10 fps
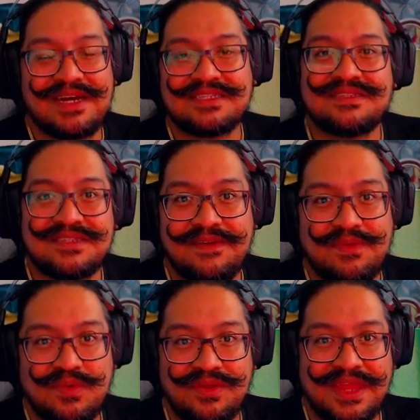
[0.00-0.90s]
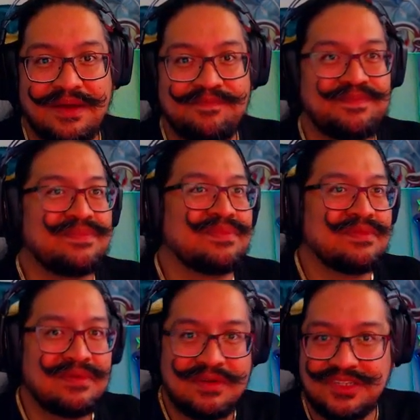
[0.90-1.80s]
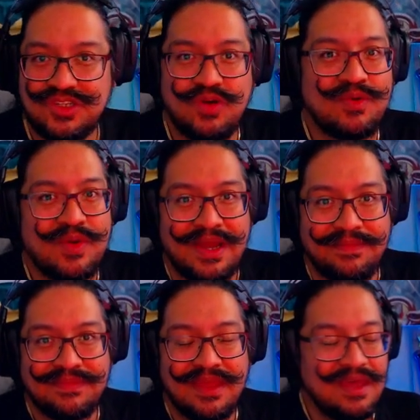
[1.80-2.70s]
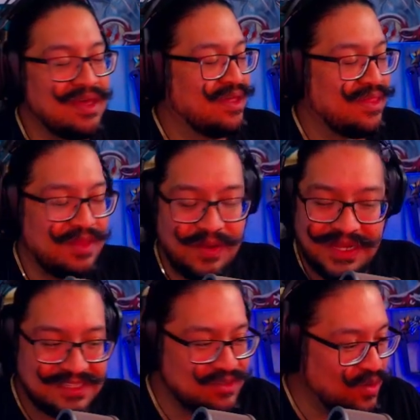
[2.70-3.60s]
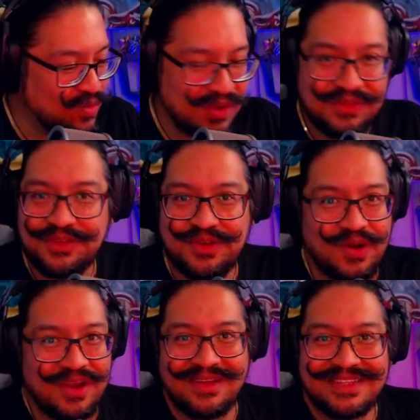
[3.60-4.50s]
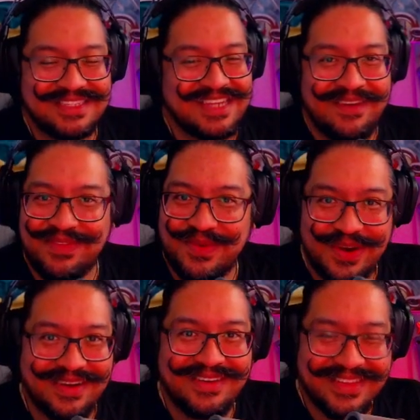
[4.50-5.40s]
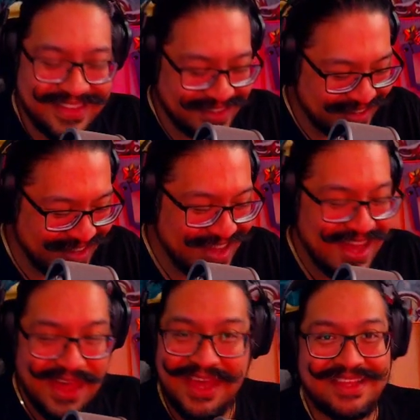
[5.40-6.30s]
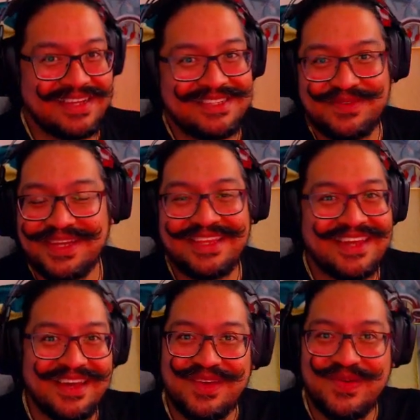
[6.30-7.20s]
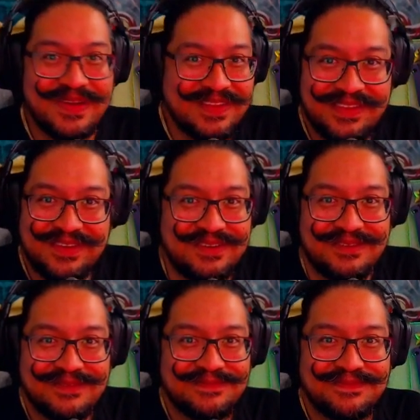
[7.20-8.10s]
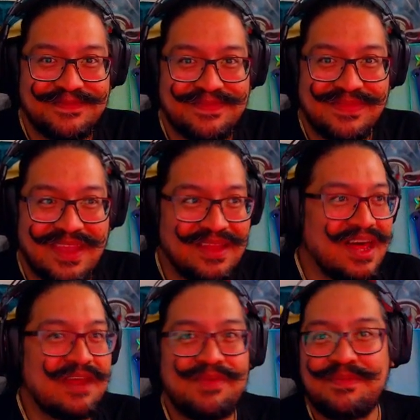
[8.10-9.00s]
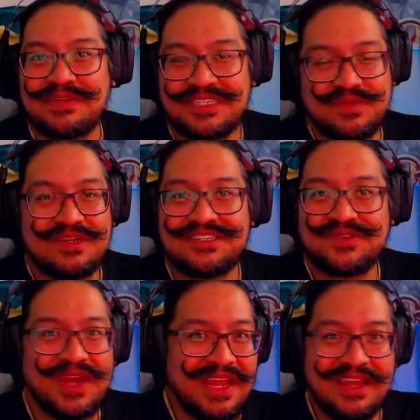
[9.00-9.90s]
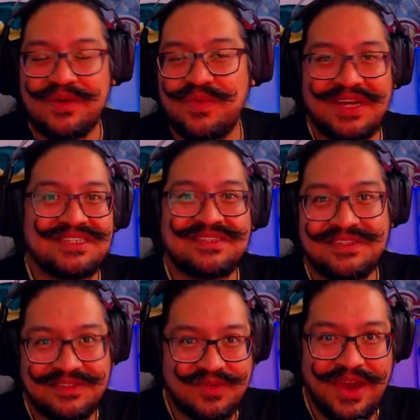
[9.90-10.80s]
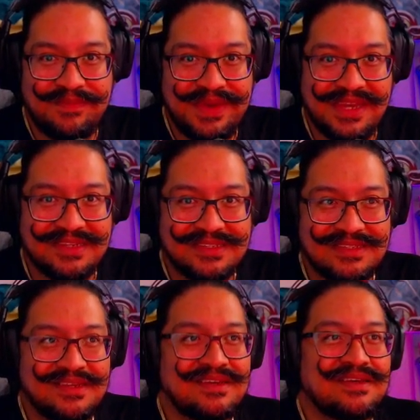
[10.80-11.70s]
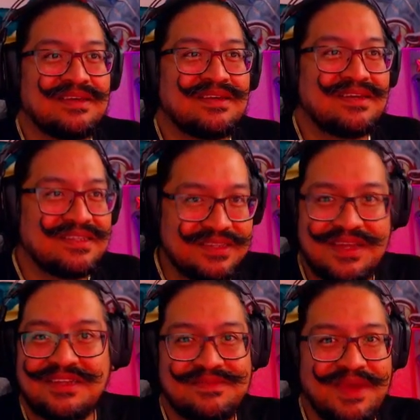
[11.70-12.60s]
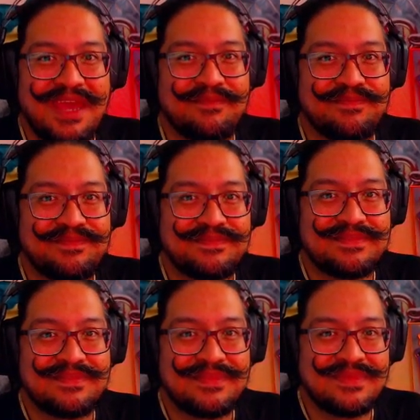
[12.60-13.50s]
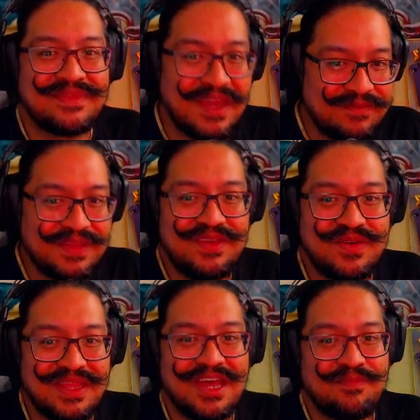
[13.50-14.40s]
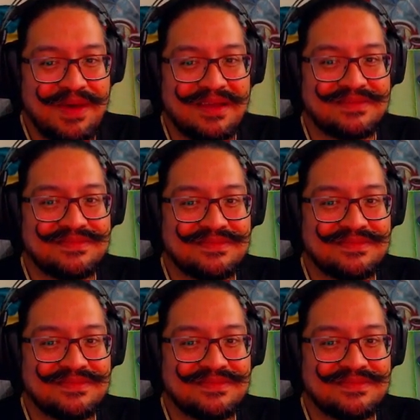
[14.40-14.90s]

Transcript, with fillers: access to Save the World now." Show them around. There is no real tutorial in Save the World. it doesn't really tell you what to do. A lot of people just want to trade and rush to Twine Peaks. It's an awesome game. Definitely you can help out.